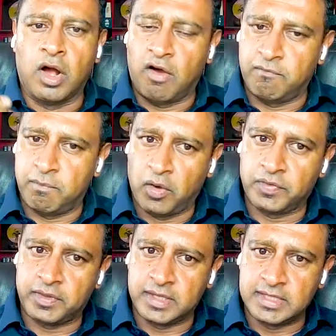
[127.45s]
of both
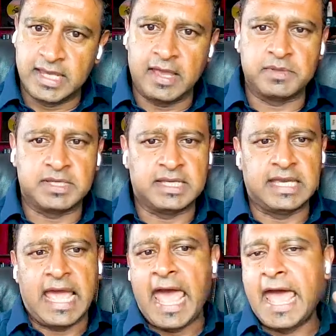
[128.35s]
the
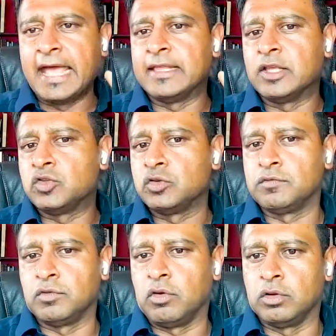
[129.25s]
DMT and the TÜV
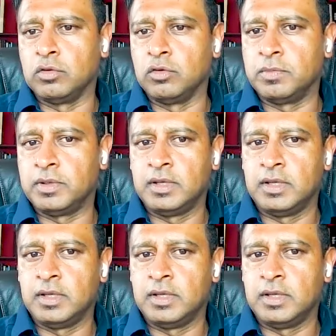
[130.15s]
Nord Group.